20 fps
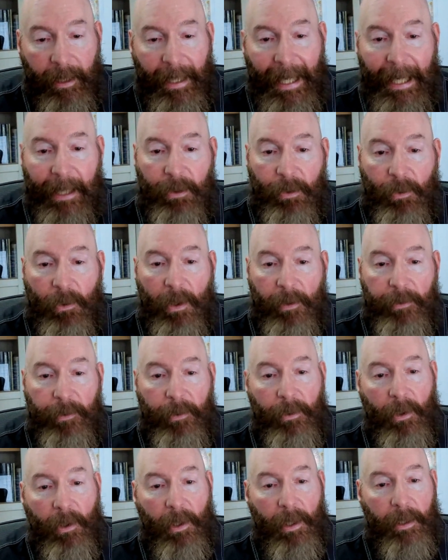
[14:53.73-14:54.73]
anchor
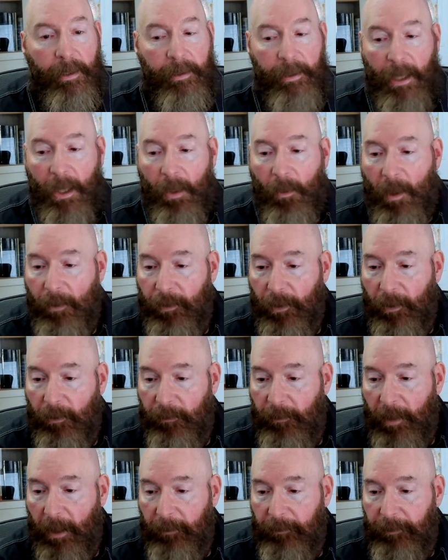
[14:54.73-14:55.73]
author on,
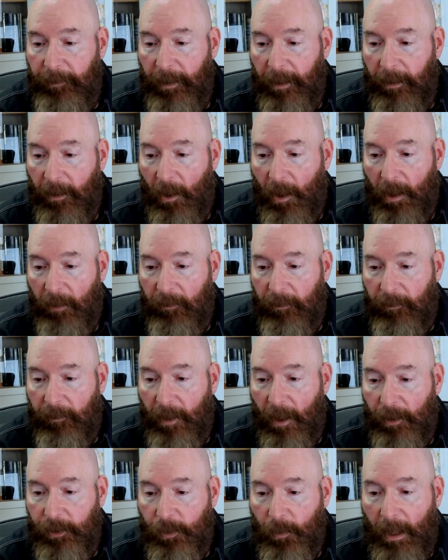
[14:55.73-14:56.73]
co-author of
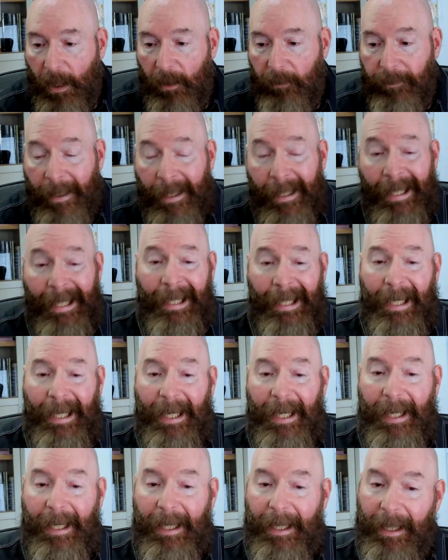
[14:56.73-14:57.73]
all 12,
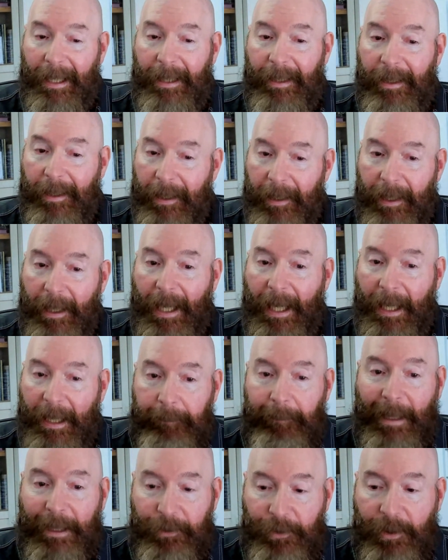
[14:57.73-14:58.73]
I
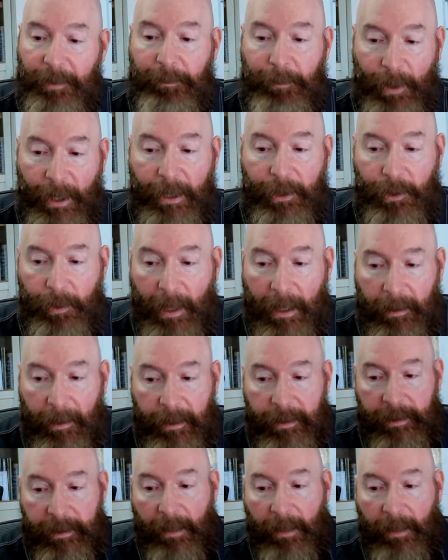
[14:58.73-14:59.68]
mentioned pretty directly